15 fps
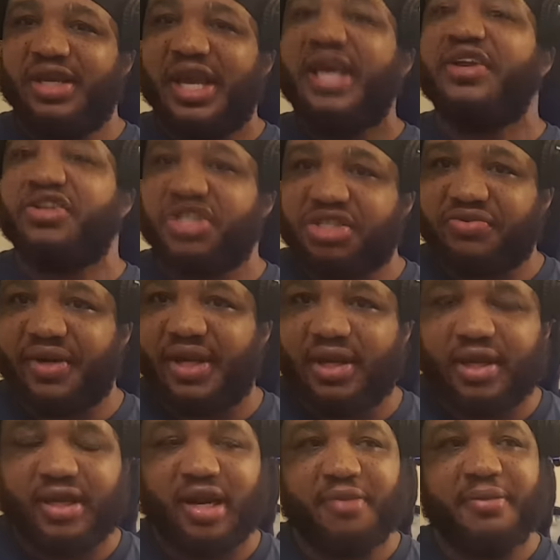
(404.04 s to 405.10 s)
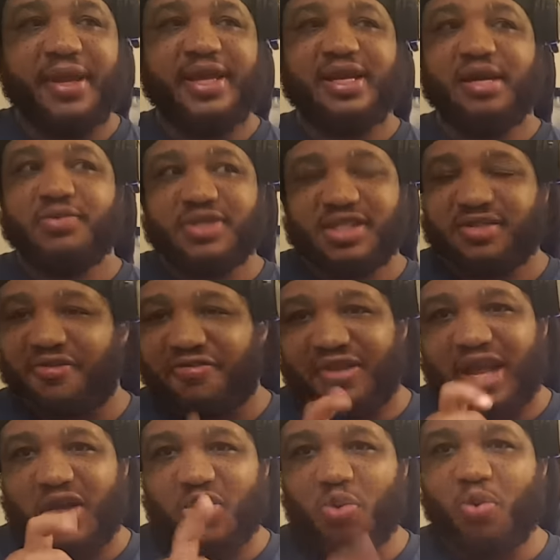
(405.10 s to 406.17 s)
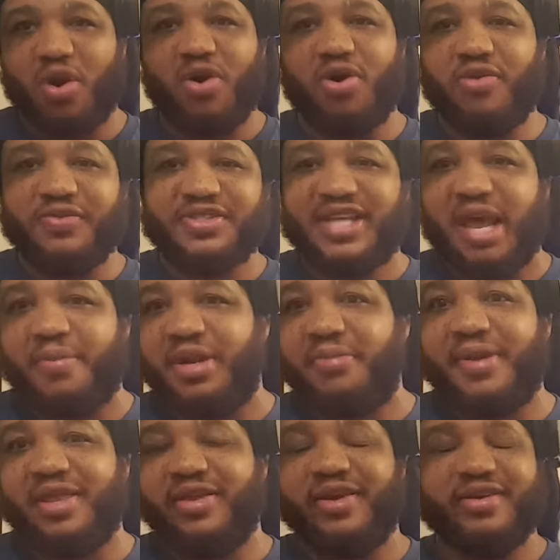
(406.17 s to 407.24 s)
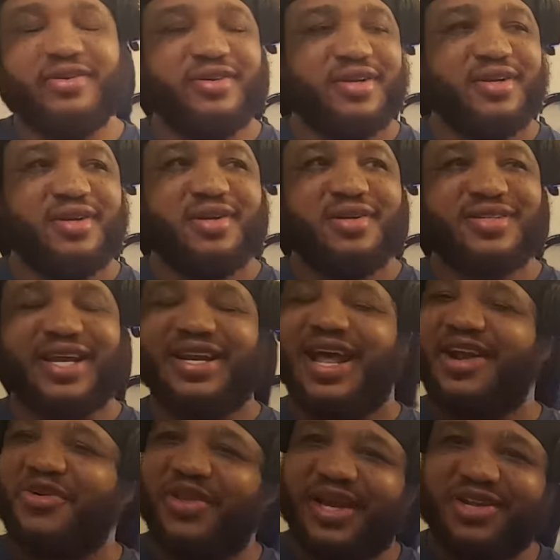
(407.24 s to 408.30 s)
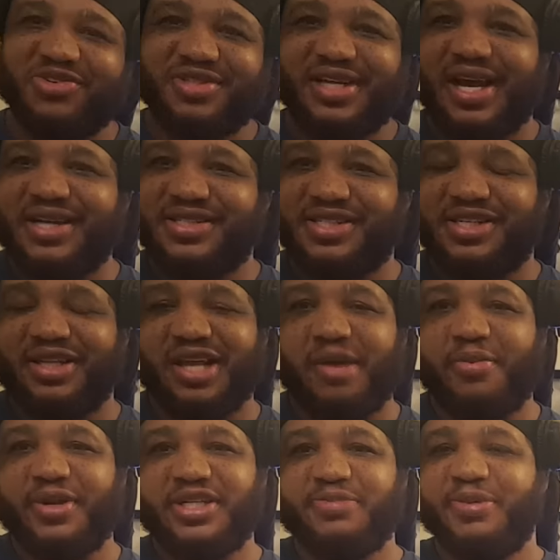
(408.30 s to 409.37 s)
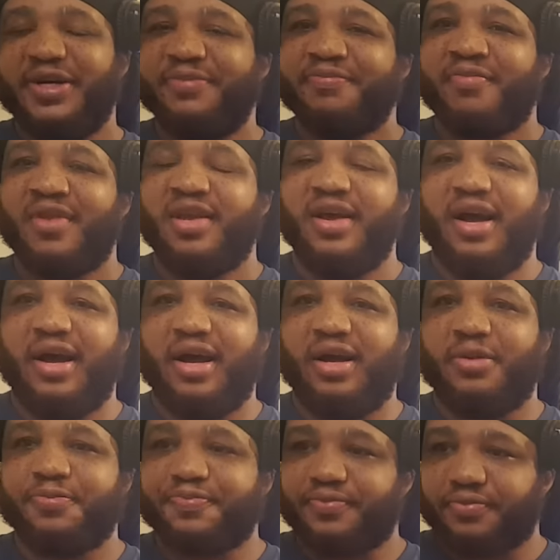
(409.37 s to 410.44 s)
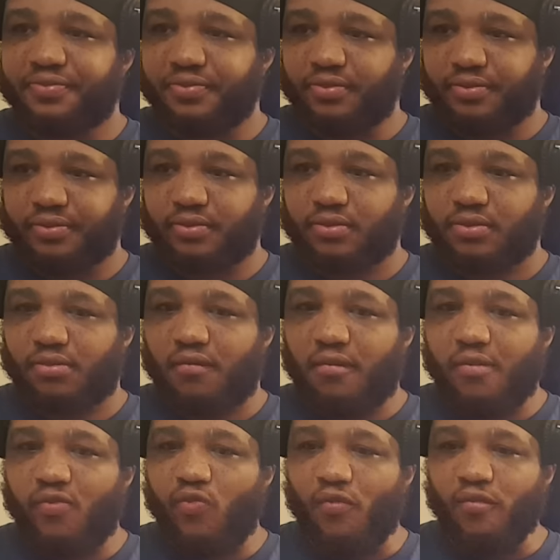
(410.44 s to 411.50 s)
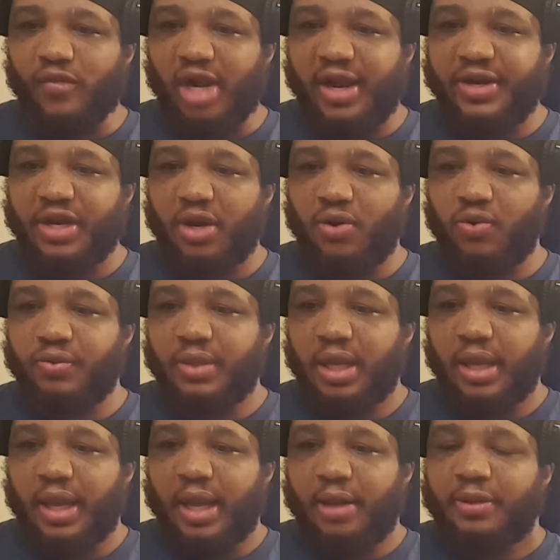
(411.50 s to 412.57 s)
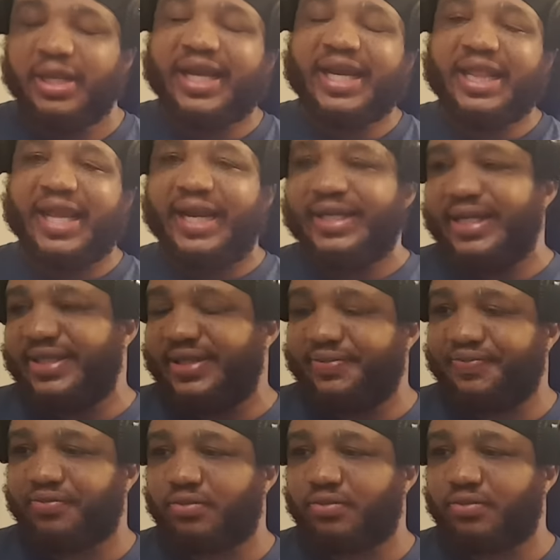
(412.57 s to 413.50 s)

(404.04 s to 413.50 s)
industry. You know what I mean? I was just a fly on the wall, just happy to be there. Say, I don't look at those guys as celebrities, but um, you know, look at it like this: